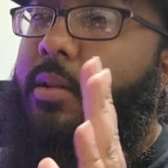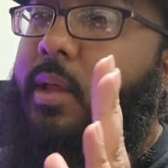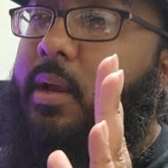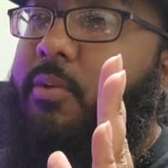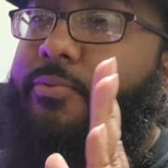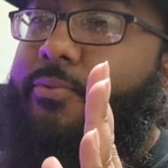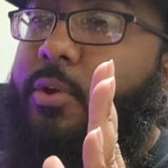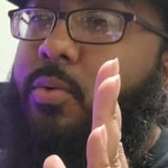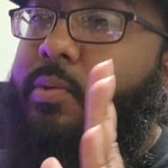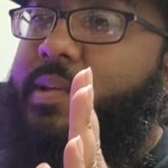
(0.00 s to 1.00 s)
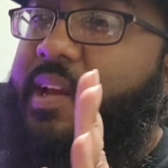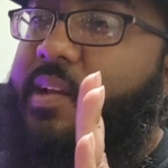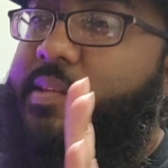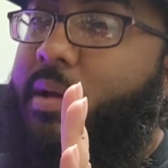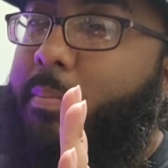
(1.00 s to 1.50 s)
like a few
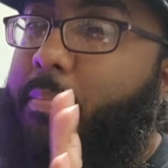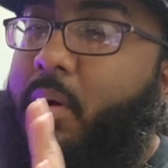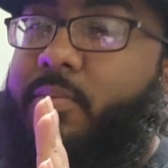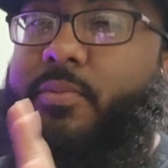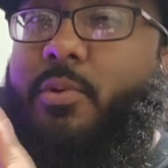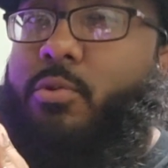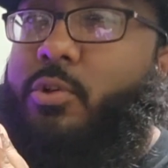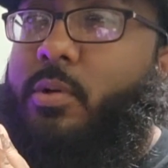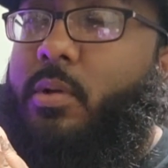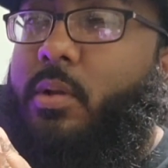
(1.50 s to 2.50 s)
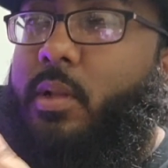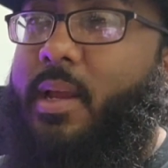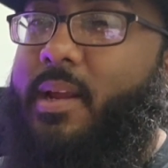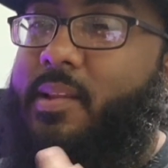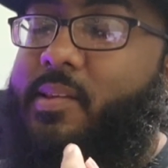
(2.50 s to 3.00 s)
ticks above neutral.
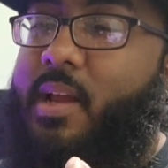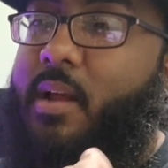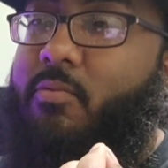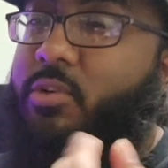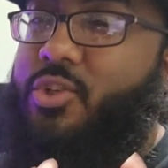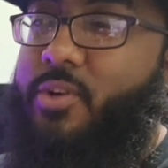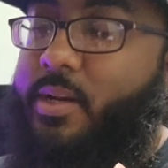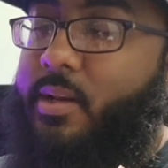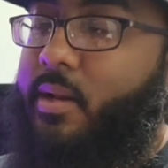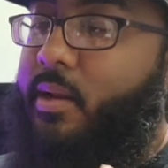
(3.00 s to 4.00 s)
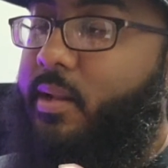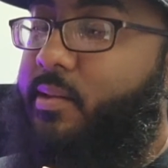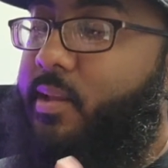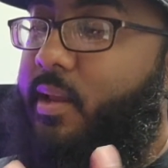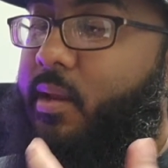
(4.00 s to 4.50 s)
Like, it's not restricted,
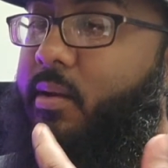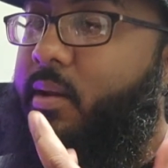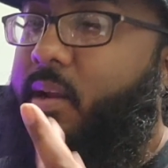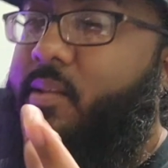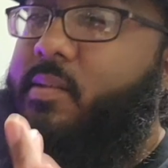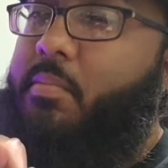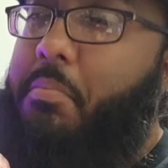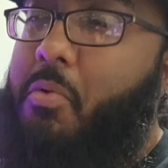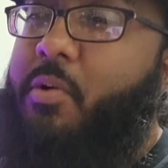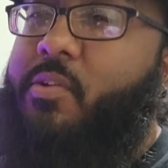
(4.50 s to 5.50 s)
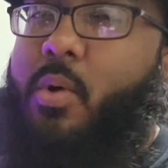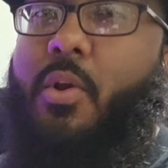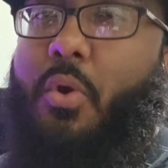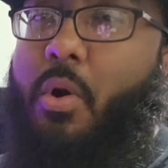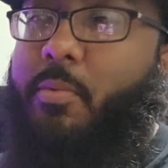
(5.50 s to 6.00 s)
it's like, it's more so a
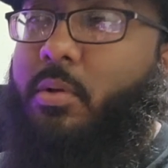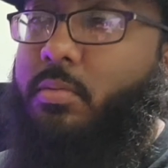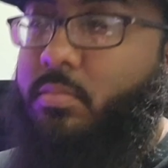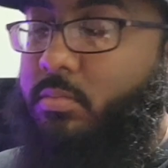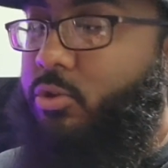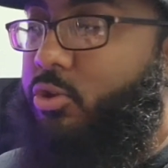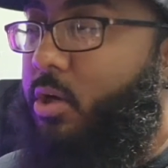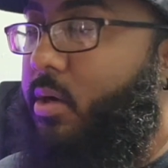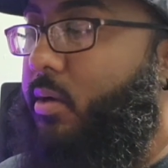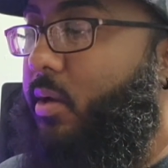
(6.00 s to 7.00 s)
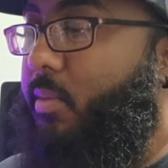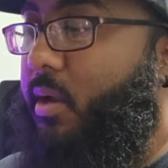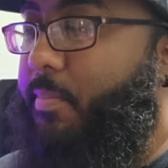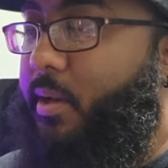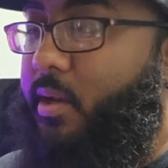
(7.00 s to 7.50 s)
normal draw in my
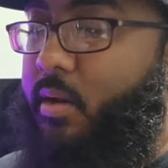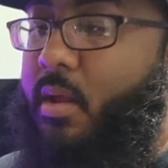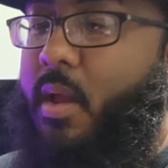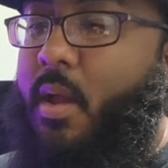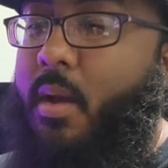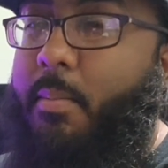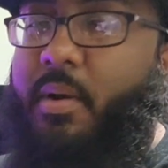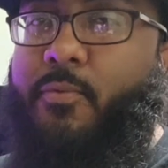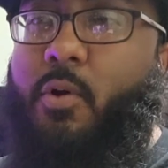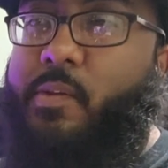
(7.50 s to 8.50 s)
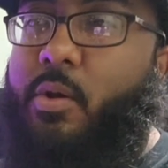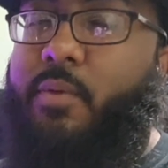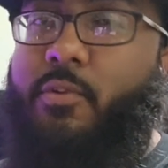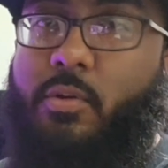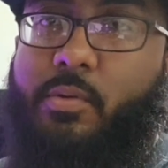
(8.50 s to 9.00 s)
opinion. But of course, you know,
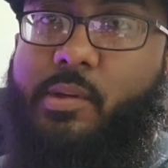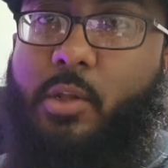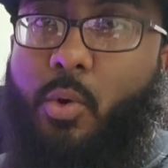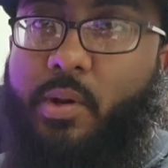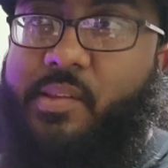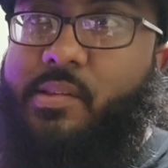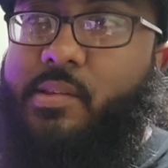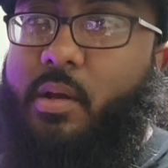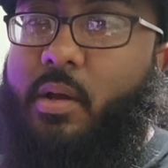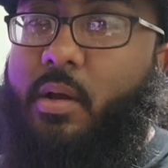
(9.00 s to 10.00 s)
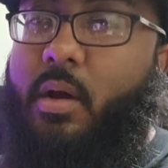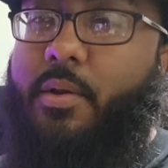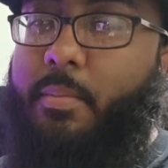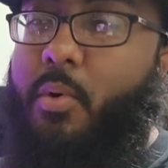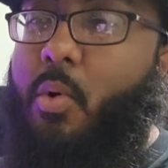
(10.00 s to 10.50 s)
if you use a Lotus on
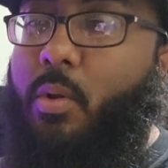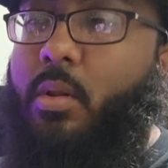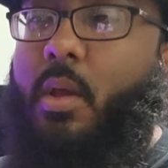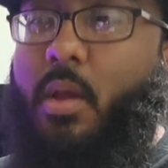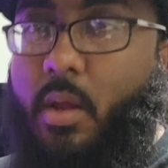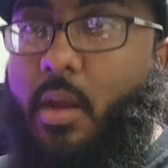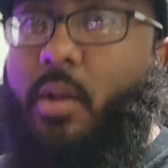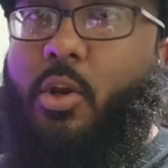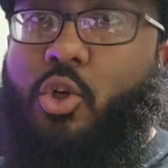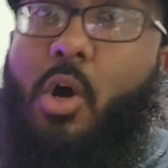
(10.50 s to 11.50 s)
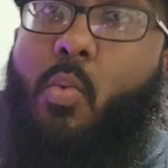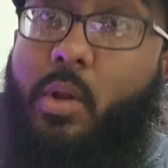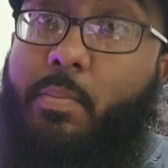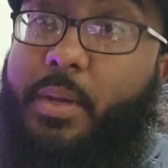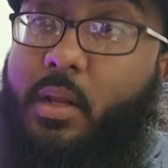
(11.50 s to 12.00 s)
the bowl, the draw
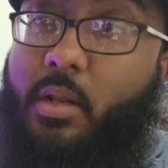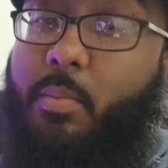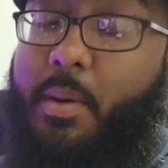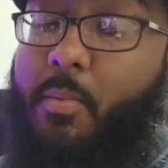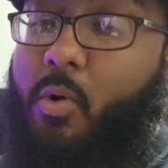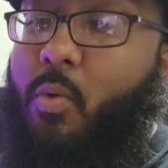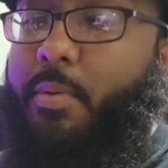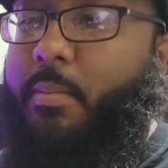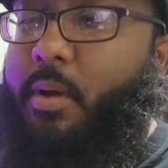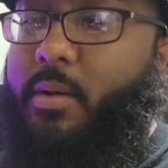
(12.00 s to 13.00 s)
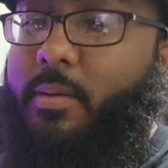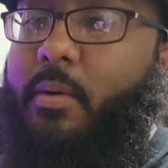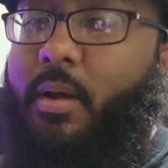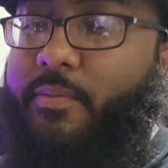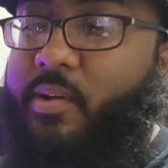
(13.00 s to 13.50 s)
will be a little bit more open. But
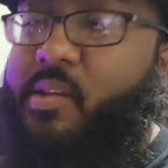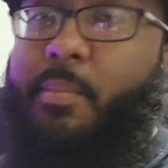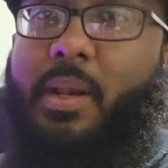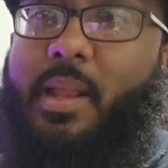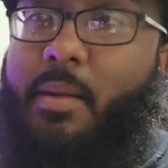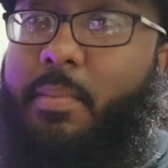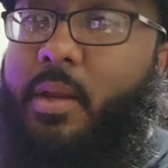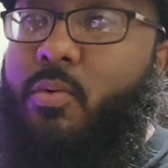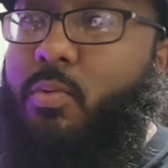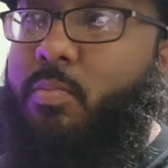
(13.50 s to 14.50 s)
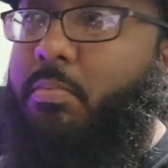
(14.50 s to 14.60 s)
if you're somebody like me who